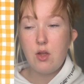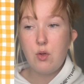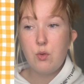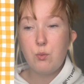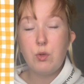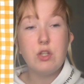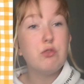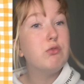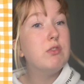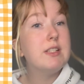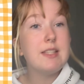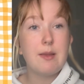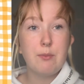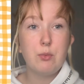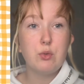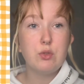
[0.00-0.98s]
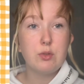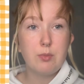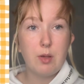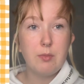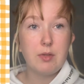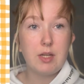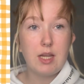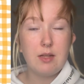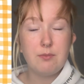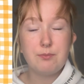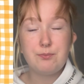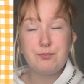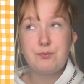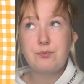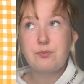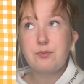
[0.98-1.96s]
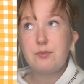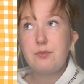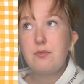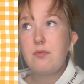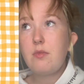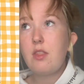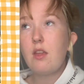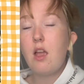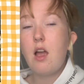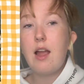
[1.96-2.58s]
which resembles a pumpkin. I